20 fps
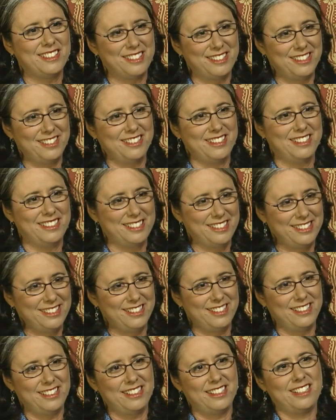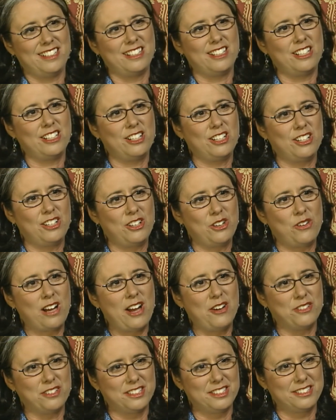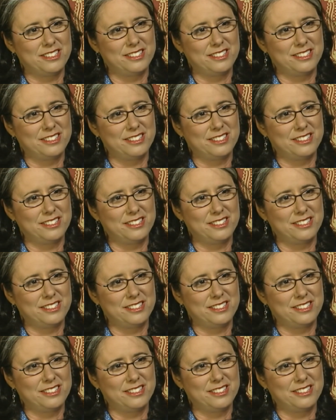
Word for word: Yeah. Uh, Go out.